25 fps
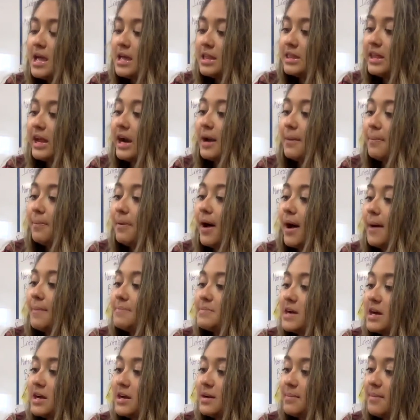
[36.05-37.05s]
Then I plopped
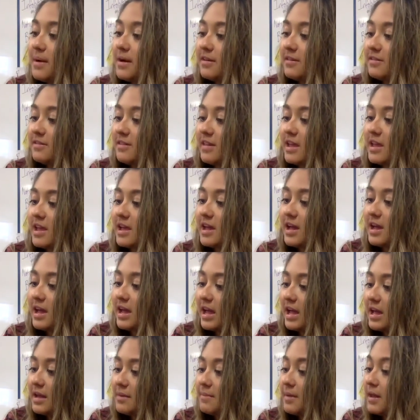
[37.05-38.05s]
down in my seat,
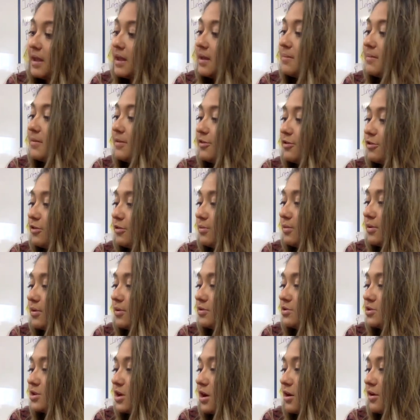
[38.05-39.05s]
and me and Mr. Woo
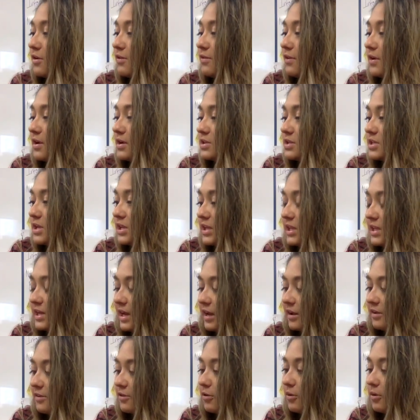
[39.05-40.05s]
drove to the
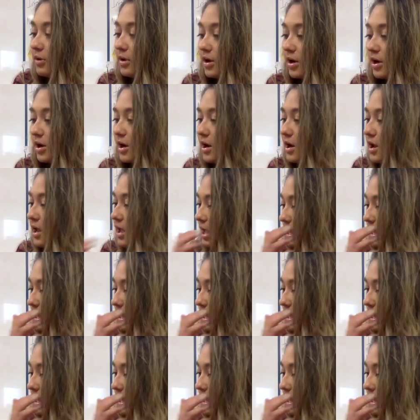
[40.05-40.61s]
next corner.